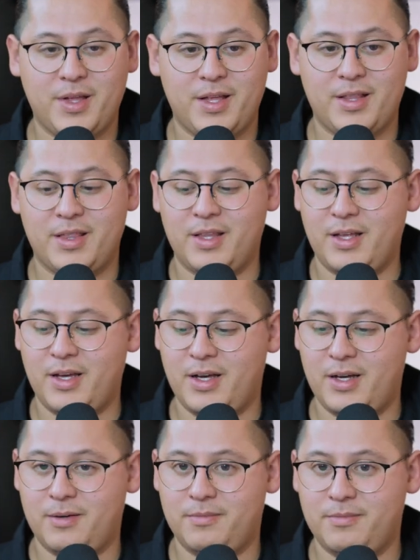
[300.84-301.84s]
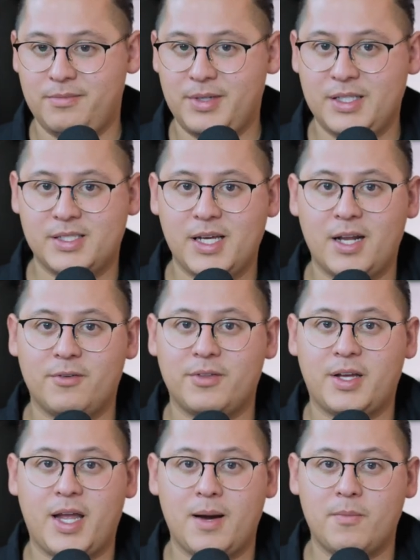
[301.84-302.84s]
in the inside of
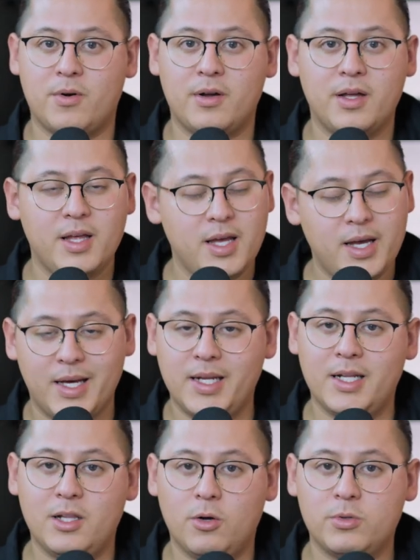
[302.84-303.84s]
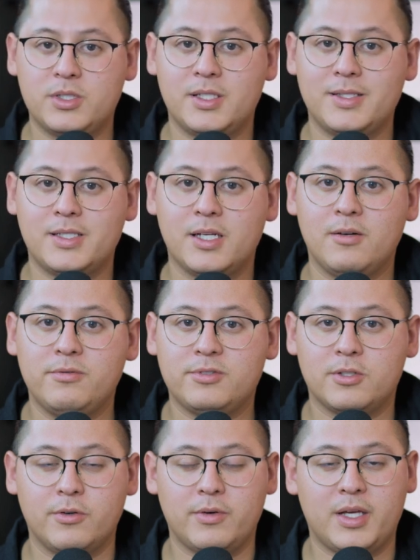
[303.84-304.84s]
the camera, and it loads itself,
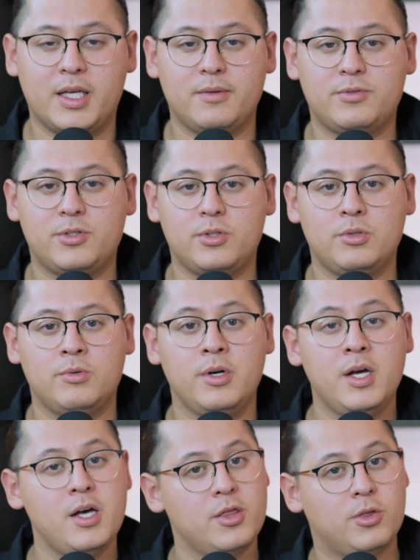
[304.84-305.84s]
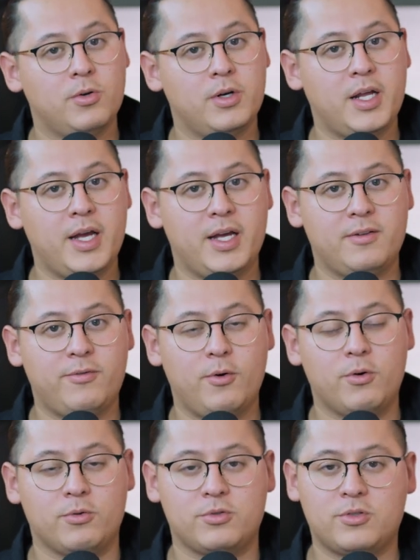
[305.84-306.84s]
so it gives you 38
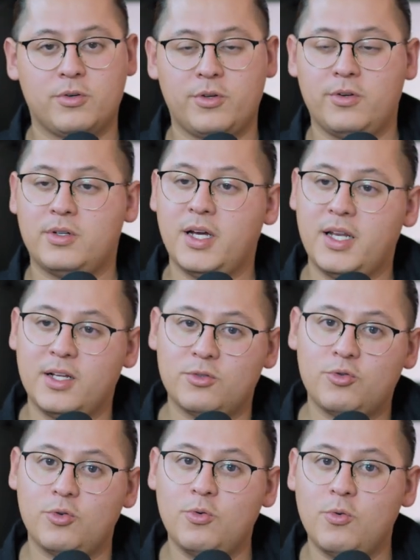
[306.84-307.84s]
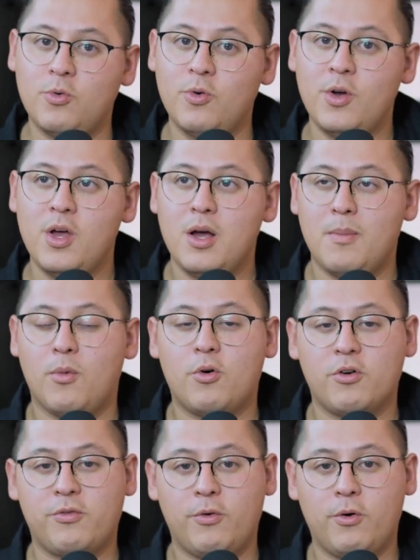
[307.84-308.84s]
photos. So you're getting two
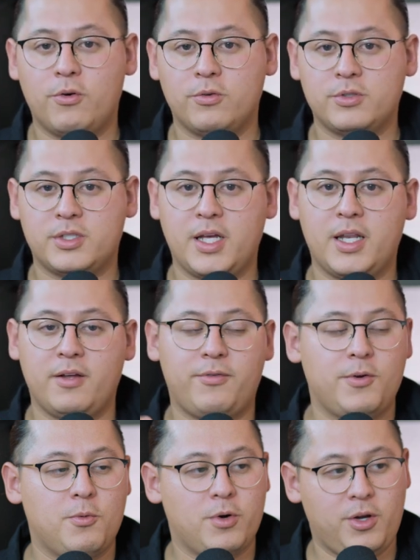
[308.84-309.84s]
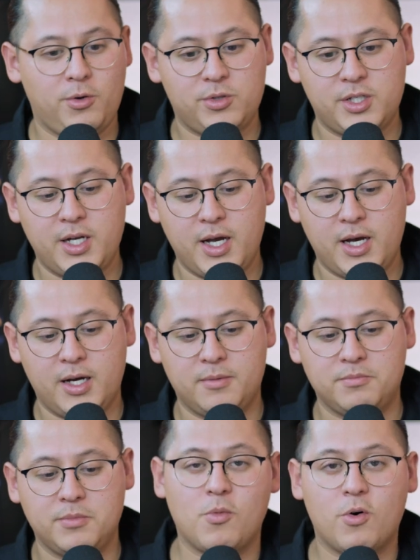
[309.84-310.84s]
more photos than if you were using
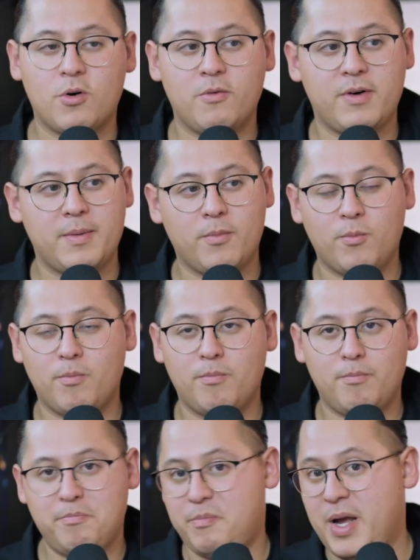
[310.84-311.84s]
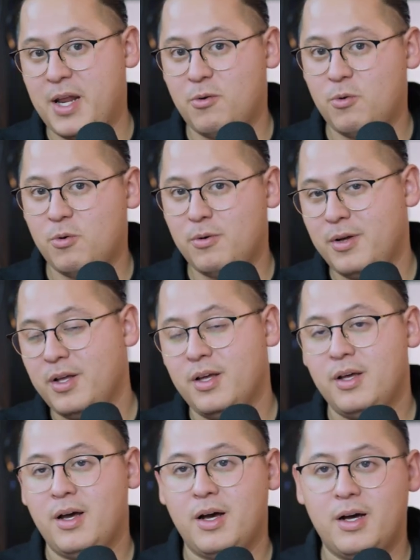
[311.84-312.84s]
a more of a manual
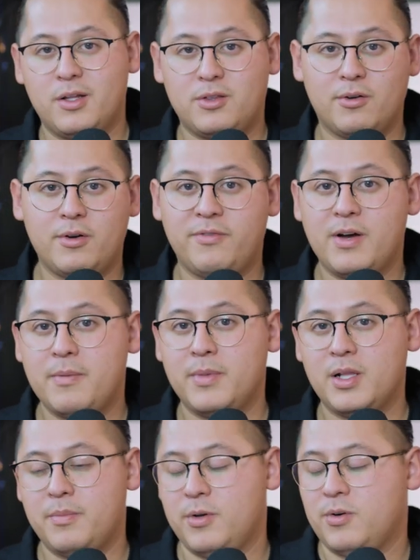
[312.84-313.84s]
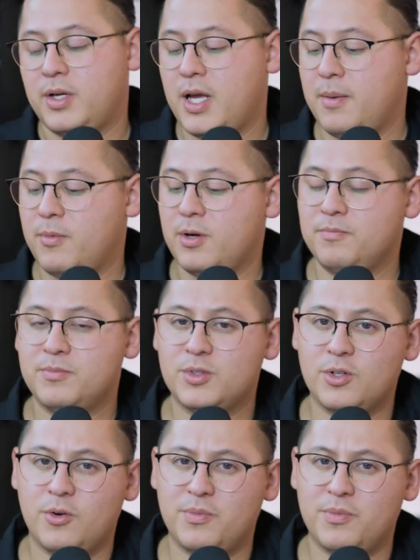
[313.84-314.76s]
35 millimeter camera. So